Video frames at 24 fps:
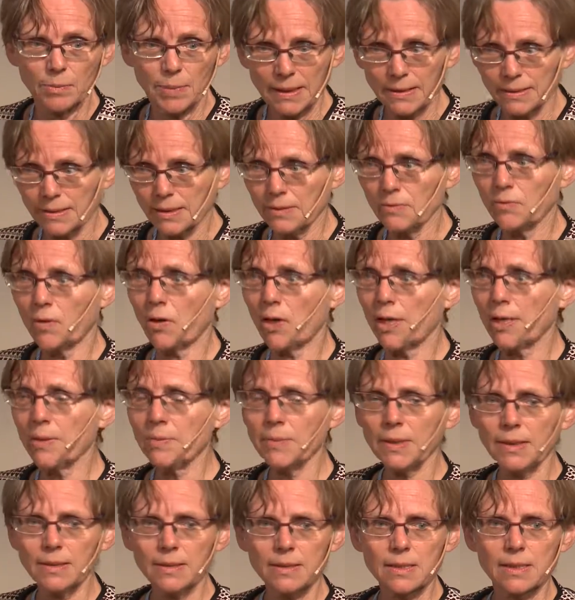built
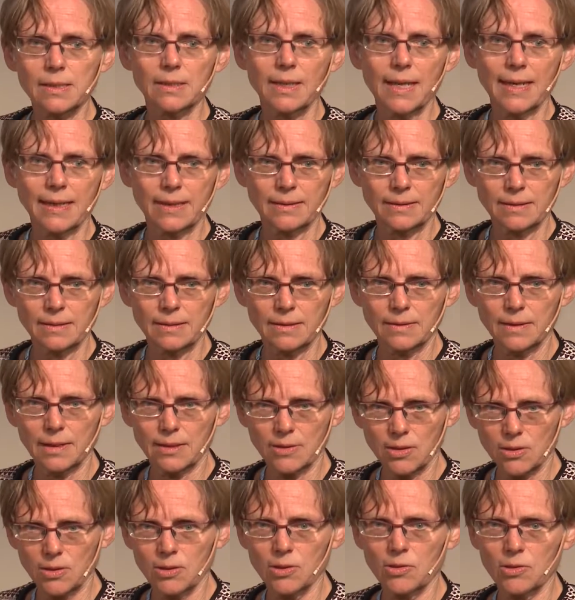environment and the
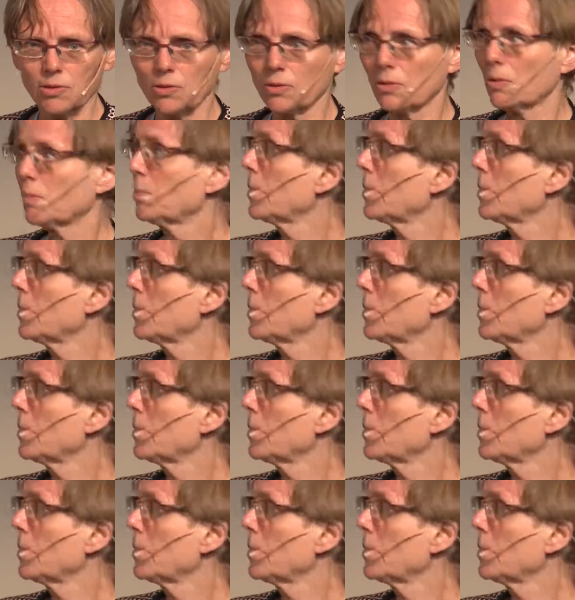traditional